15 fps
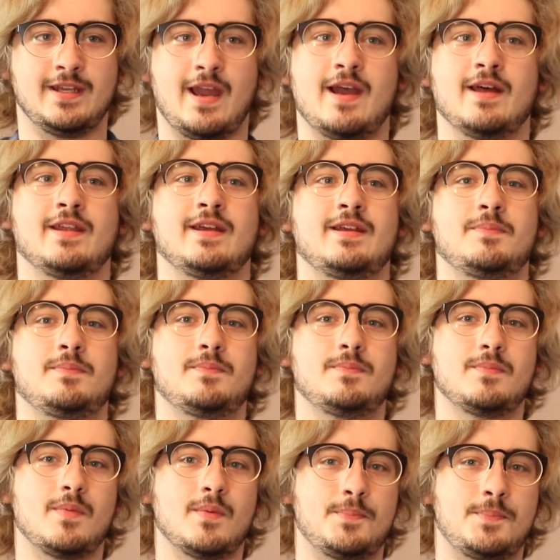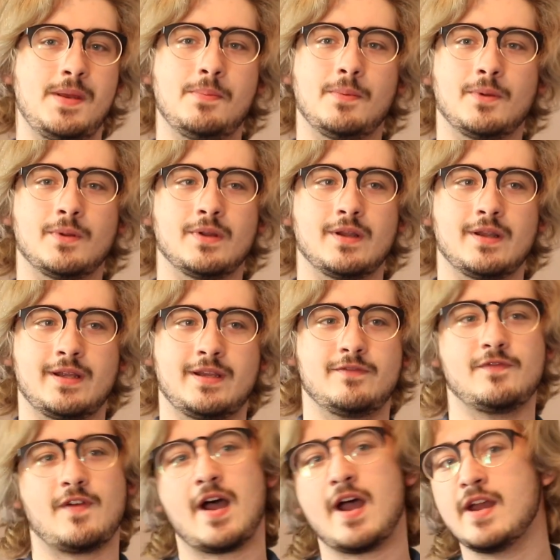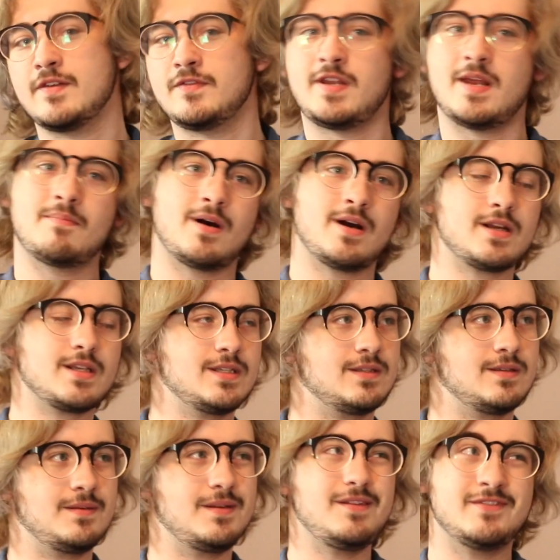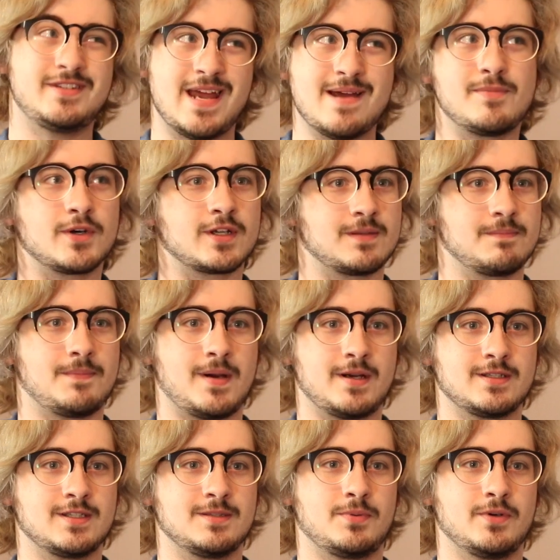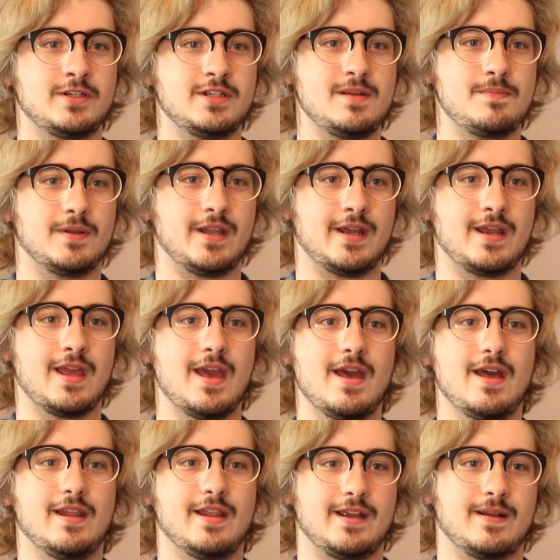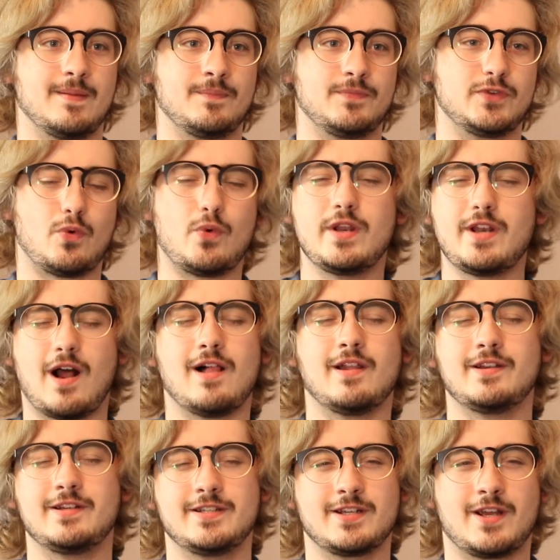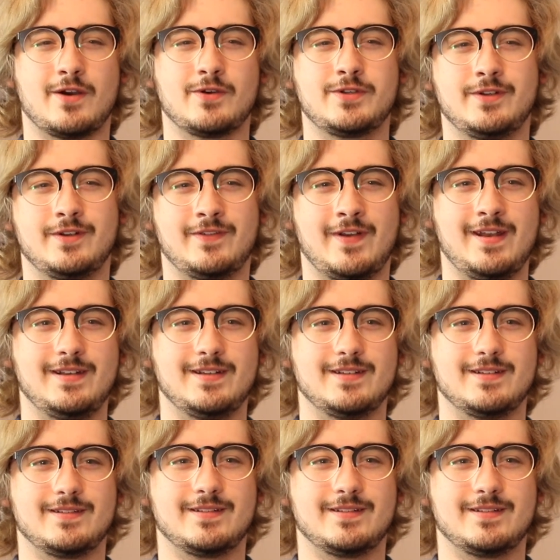Yeah, people like $5-10, even $10 is pushing it, but like $20 to go to an event.